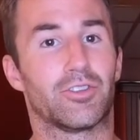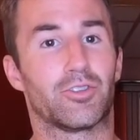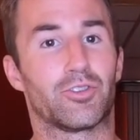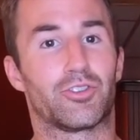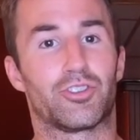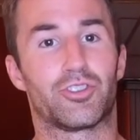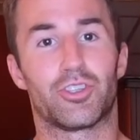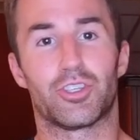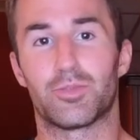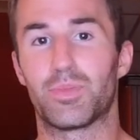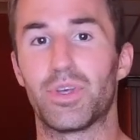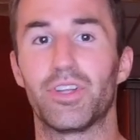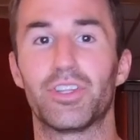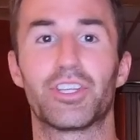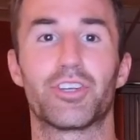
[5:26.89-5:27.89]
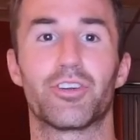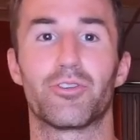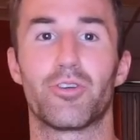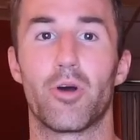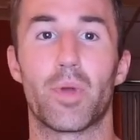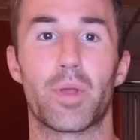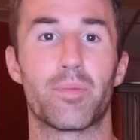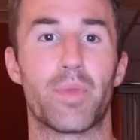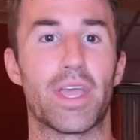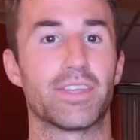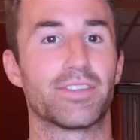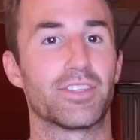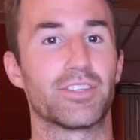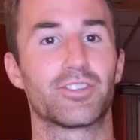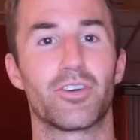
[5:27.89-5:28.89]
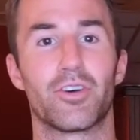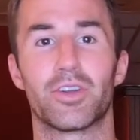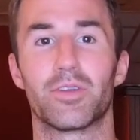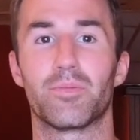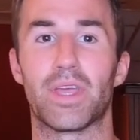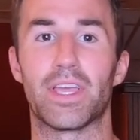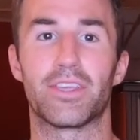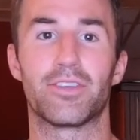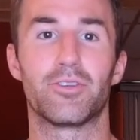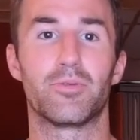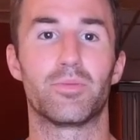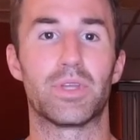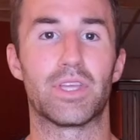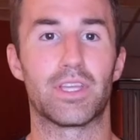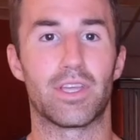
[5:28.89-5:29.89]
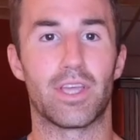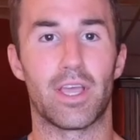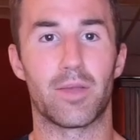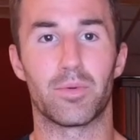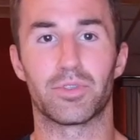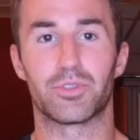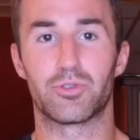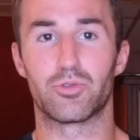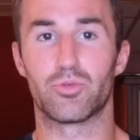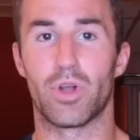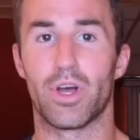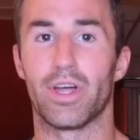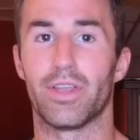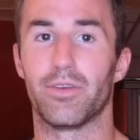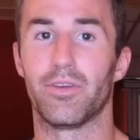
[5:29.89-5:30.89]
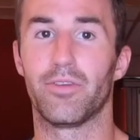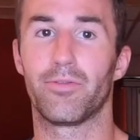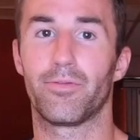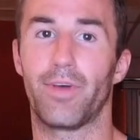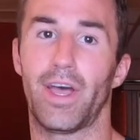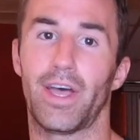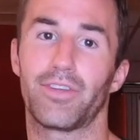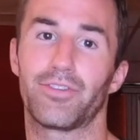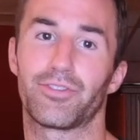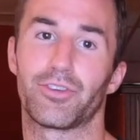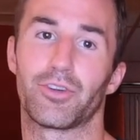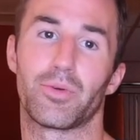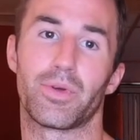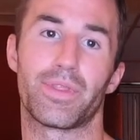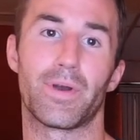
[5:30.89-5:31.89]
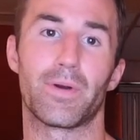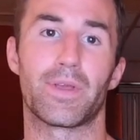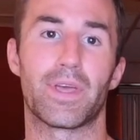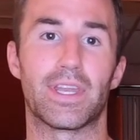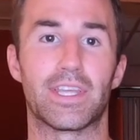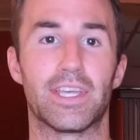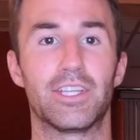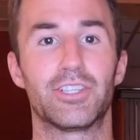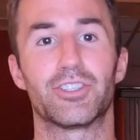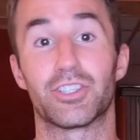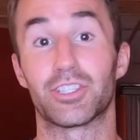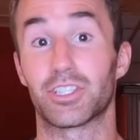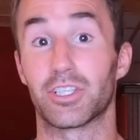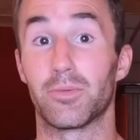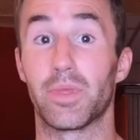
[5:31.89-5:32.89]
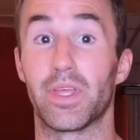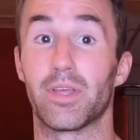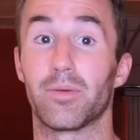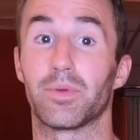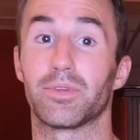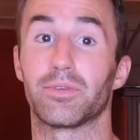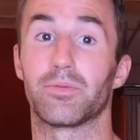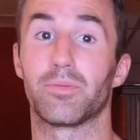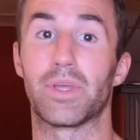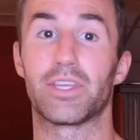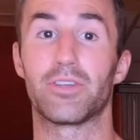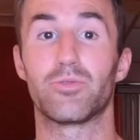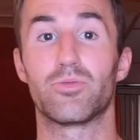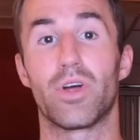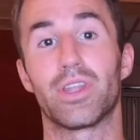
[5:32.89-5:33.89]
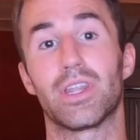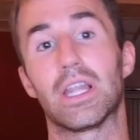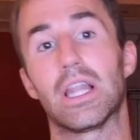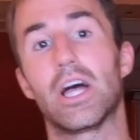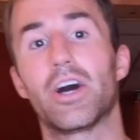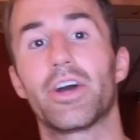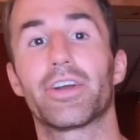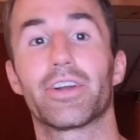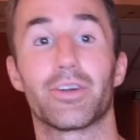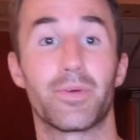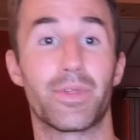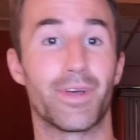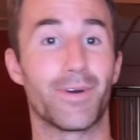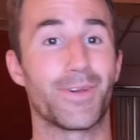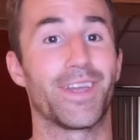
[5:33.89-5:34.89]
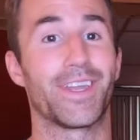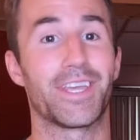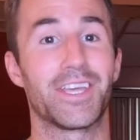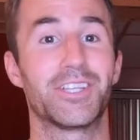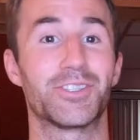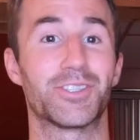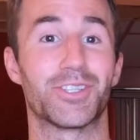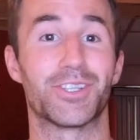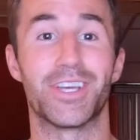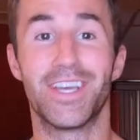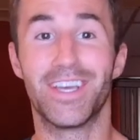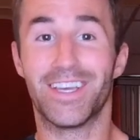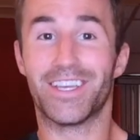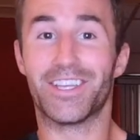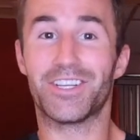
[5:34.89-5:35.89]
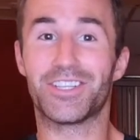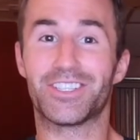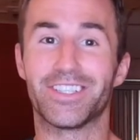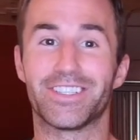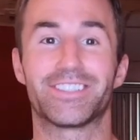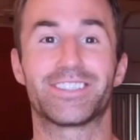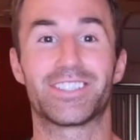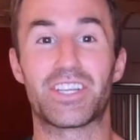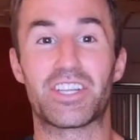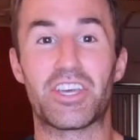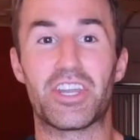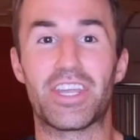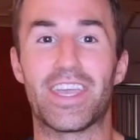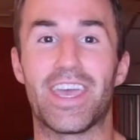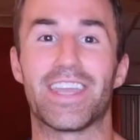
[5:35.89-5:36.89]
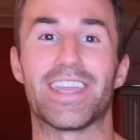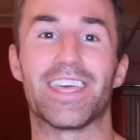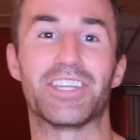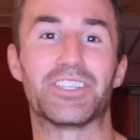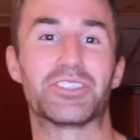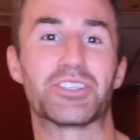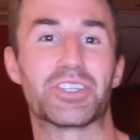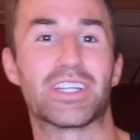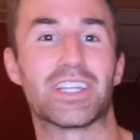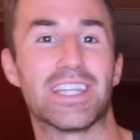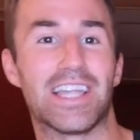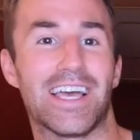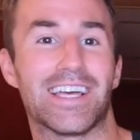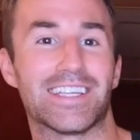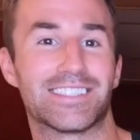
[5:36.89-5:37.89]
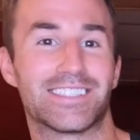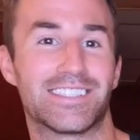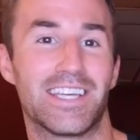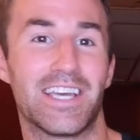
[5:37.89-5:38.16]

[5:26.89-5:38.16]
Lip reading: Just building your aerobic base is going to make you be able to run faster without getting injured. It's going to be able to make you run longer without getting injured. You're just going to get injured less.